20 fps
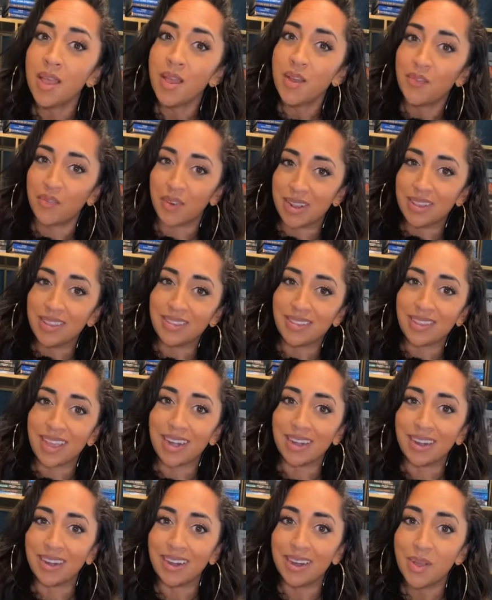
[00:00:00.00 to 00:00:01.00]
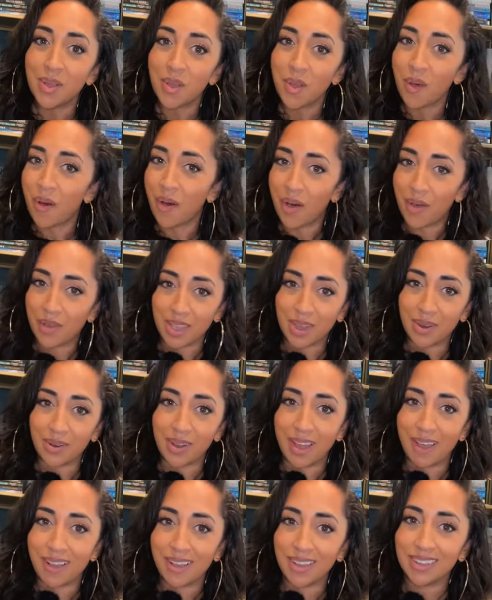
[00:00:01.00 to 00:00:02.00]
front and center all year
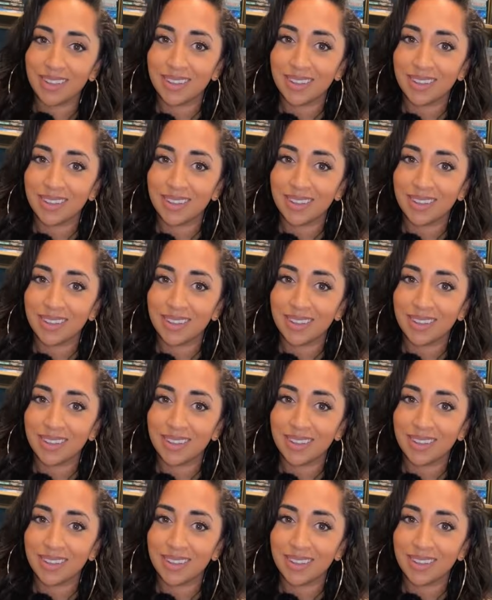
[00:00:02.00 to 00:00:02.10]
long.